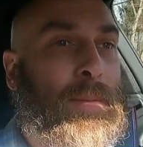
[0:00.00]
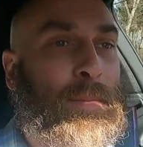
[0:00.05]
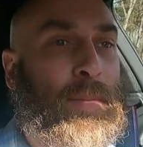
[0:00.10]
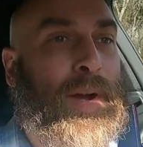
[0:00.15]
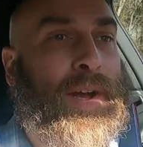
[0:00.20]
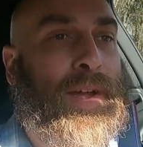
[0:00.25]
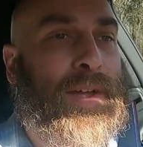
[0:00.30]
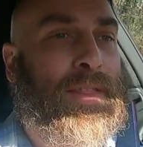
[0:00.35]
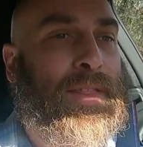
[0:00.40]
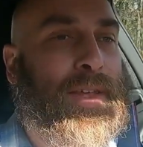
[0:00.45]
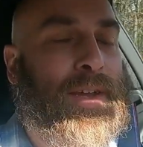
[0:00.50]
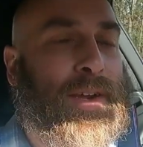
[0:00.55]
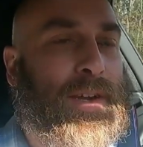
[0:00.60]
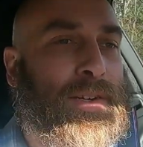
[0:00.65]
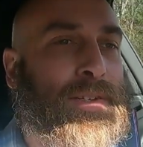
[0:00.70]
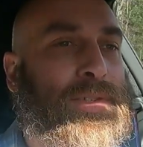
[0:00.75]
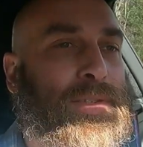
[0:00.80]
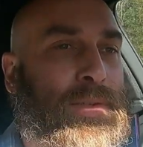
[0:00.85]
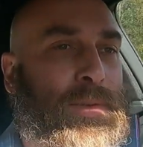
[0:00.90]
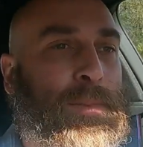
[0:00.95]
but they
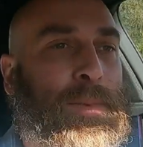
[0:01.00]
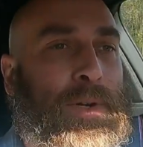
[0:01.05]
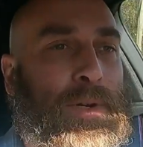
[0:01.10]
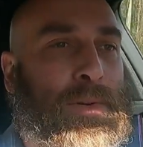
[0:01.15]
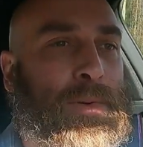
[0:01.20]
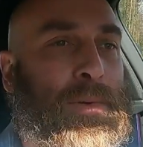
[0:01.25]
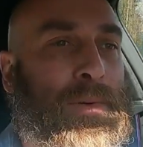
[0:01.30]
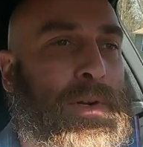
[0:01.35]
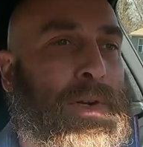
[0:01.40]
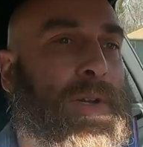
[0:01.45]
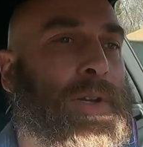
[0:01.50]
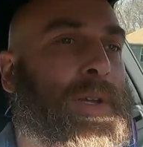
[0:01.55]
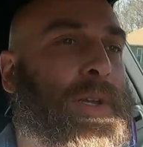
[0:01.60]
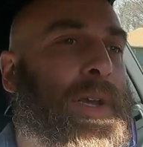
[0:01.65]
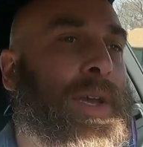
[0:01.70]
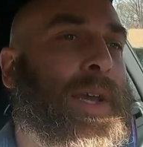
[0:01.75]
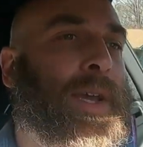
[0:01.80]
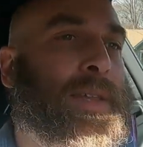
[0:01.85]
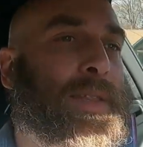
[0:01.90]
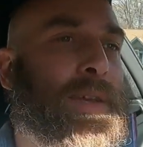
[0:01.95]
are super cool,
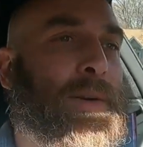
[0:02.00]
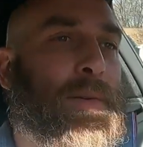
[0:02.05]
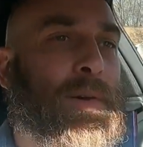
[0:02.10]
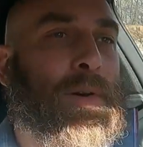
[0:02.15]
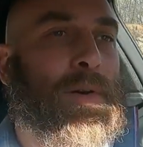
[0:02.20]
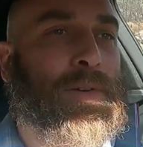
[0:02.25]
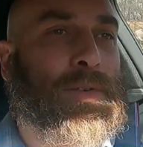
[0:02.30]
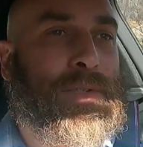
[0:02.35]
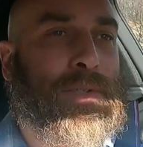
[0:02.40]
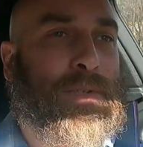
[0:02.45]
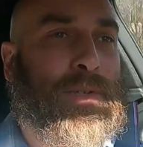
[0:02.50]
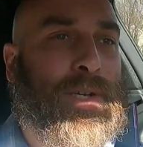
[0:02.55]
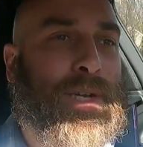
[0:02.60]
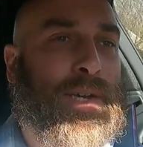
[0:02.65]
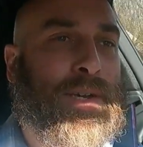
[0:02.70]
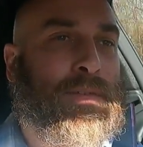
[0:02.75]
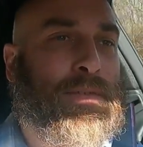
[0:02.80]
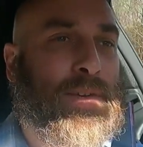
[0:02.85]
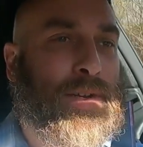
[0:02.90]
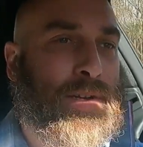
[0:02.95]
and they will hold you
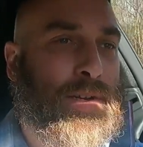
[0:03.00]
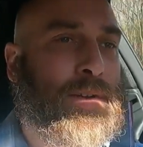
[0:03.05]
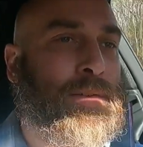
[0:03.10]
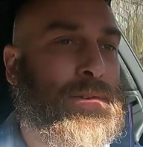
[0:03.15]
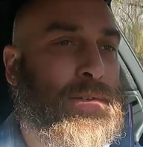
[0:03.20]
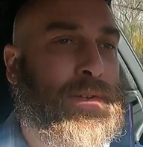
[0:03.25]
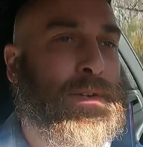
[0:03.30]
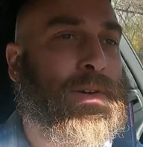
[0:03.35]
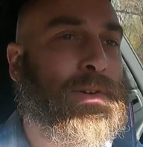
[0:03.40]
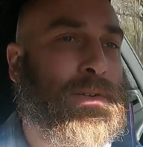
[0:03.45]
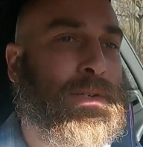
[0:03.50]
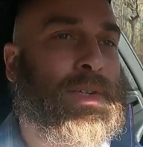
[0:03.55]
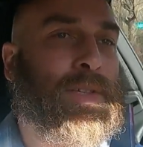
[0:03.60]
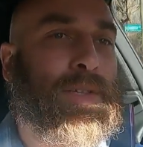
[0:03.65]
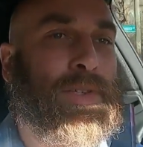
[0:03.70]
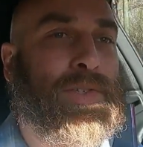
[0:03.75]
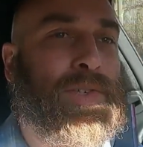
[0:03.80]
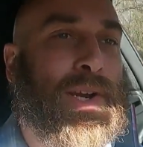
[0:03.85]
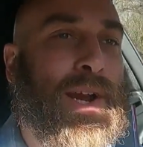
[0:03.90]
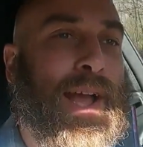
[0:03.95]
in if you're going to
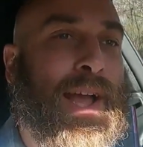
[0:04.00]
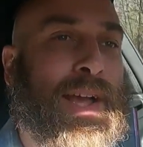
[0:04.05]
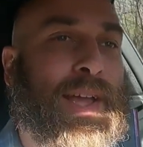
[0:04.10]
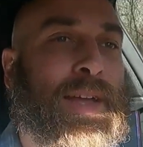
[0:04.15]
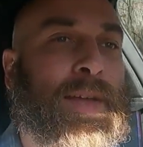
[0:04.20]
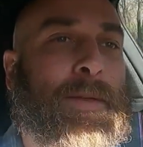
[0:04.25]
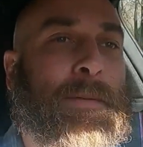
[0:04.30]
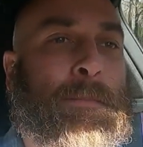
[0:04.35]
the track.